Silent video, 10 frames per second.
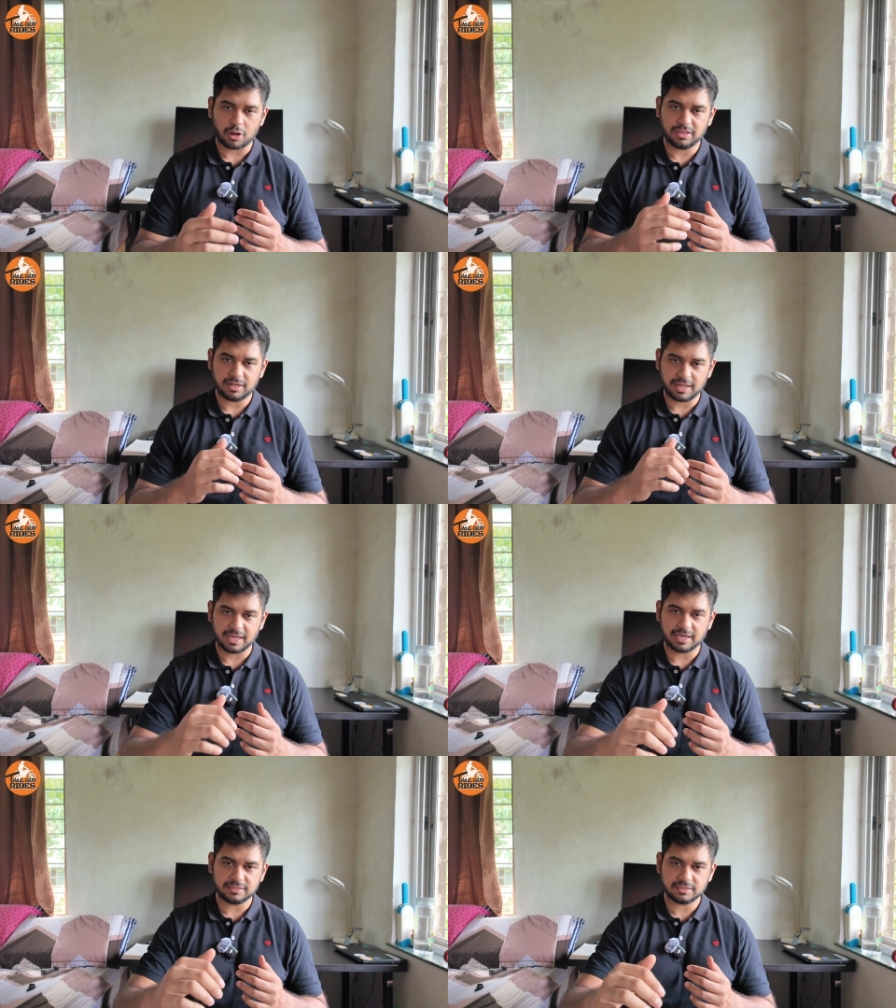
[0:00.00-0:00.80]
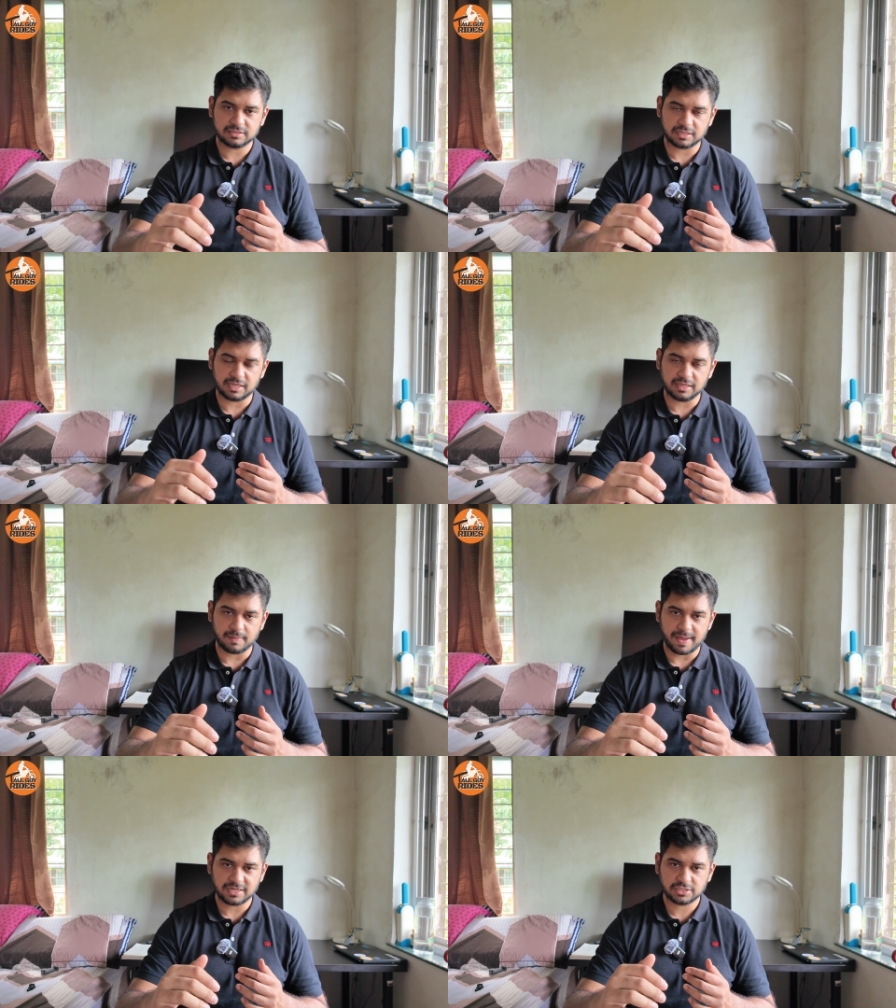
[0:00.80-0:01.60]
all the linkages in
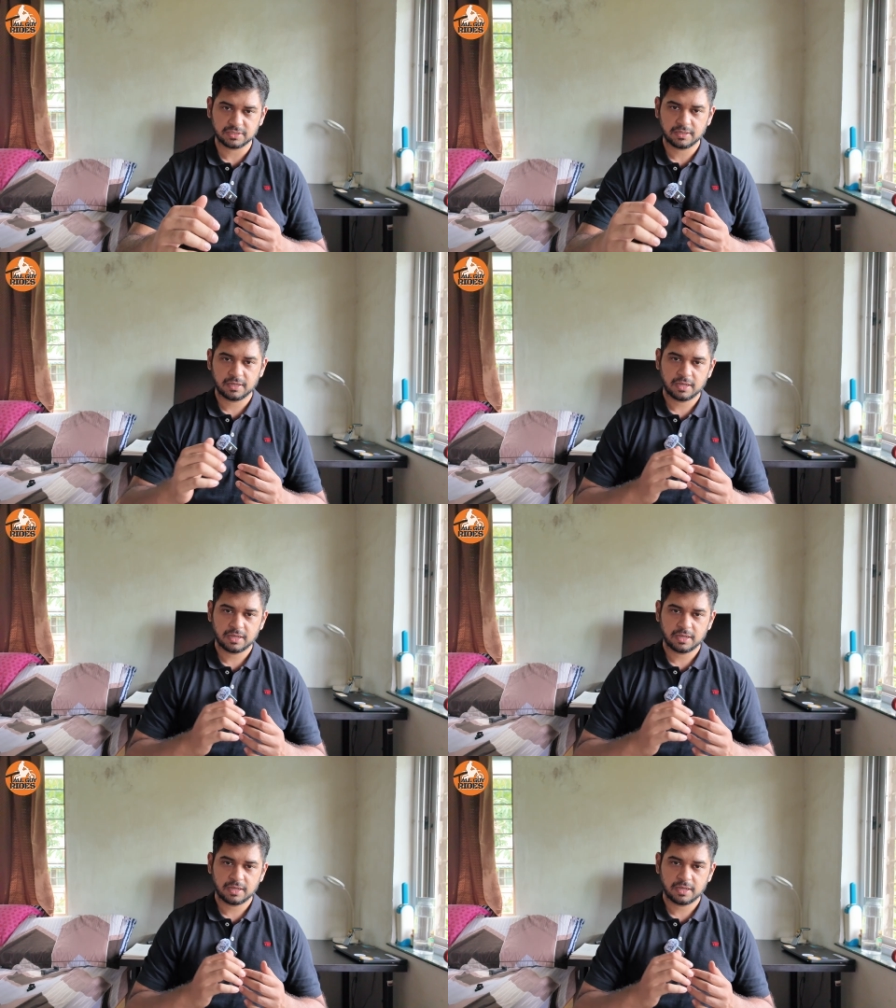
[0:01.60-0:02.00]
the mesh,